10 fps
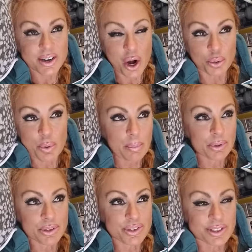are
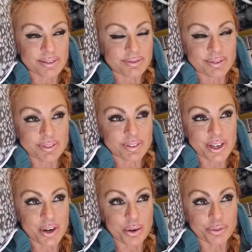rebels and,
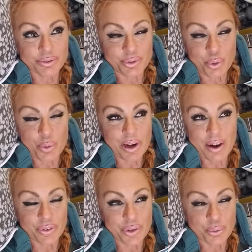you know, or
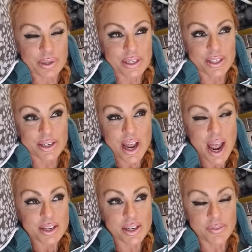whatever the reason.
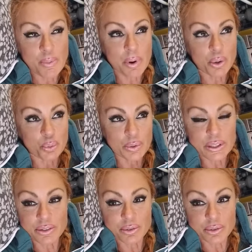Some of them are
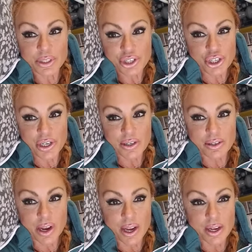real legit,
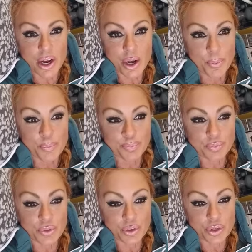like, um,
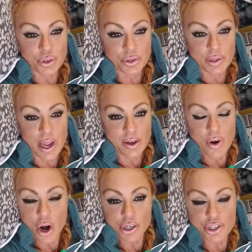they have
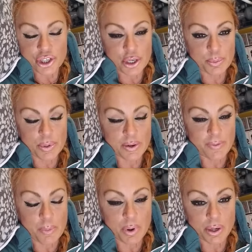hardships. Some
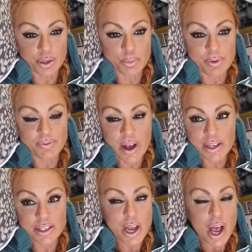of them are, could be
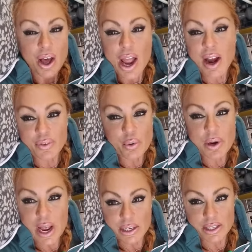vets.
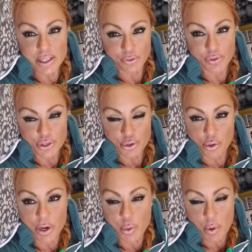Everyone has a different
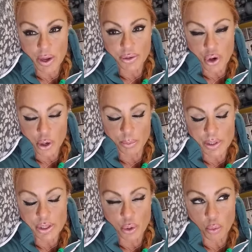story of why they're
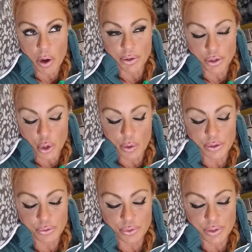homeless or why they're
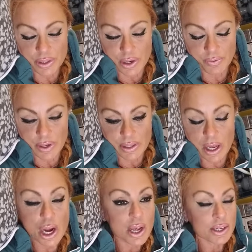going through stuff like
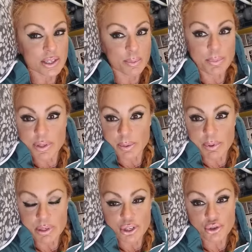that. Some
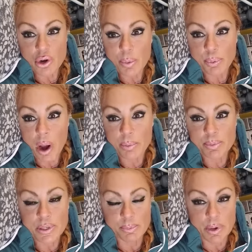Sometimes it's drug
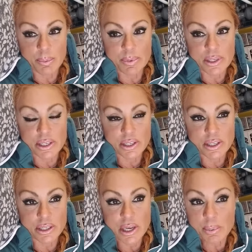problems. Sometimes
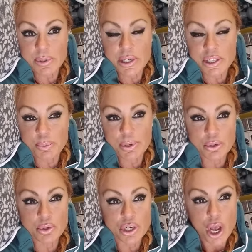it's substance
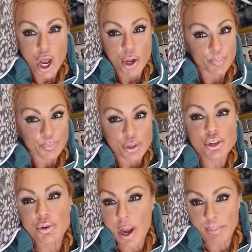abuse.
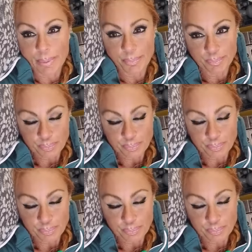You name it.